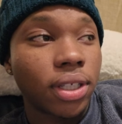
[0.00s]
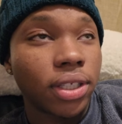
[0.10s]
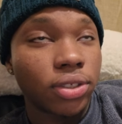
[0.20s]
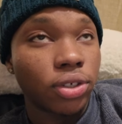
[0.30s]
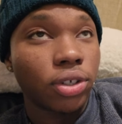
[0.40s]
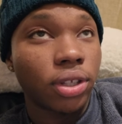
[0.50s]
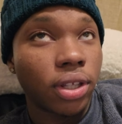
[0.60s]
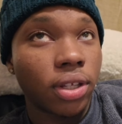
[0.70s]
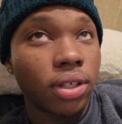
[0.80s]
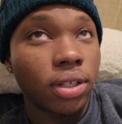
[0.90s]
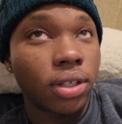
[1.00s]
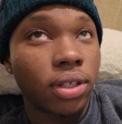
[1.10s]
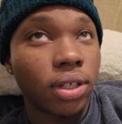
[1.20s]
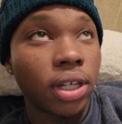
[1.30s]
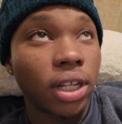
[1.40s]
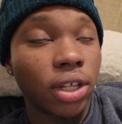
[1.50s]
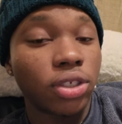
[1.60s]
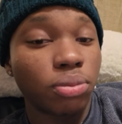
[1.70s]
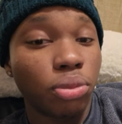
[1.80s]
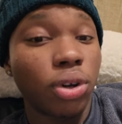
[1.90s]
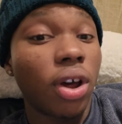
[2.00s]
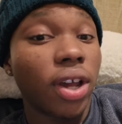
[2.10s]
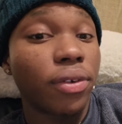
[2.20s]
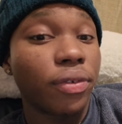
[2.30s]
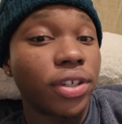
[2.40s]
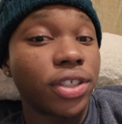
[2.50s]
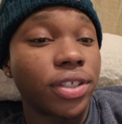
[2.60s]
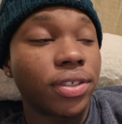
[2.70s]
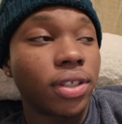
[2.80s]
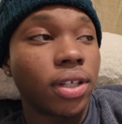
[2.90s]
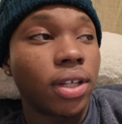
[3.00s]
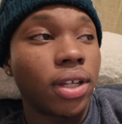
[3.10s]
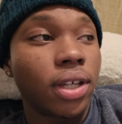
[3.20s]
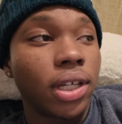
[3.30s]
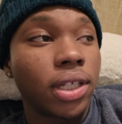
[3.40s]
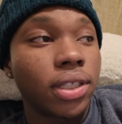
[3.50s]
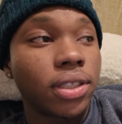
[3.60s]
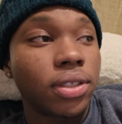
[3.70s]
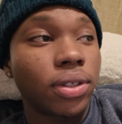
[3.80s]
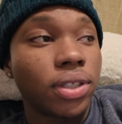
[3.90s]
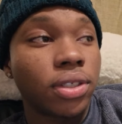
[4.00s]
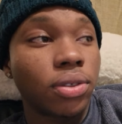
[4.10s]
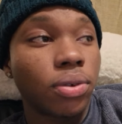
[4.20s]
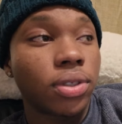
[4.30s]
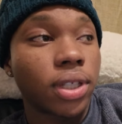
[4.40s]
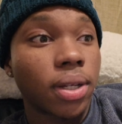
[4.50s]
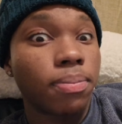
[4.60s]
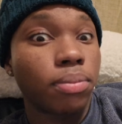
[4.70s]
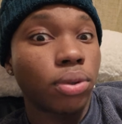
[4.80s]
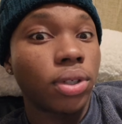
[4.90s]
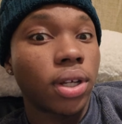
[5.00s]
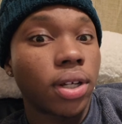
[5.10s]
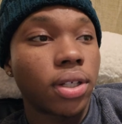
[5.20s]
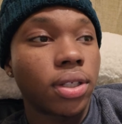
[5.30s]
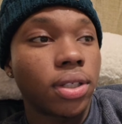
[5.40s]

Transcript: He's literally an English bulldog and a Frenchie. So he snores like a bulldog.